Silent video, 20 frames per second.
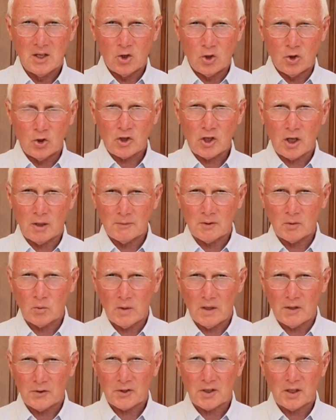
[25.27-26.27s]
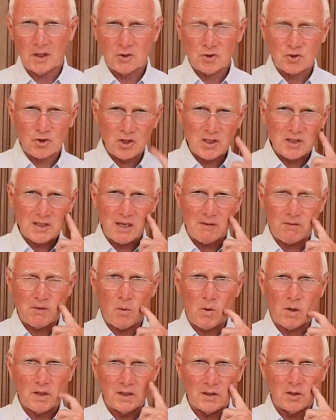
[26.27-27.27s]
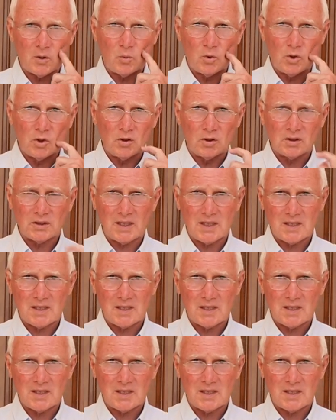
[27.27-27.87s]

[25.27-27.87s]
All Commonwealth countries, everyone in the world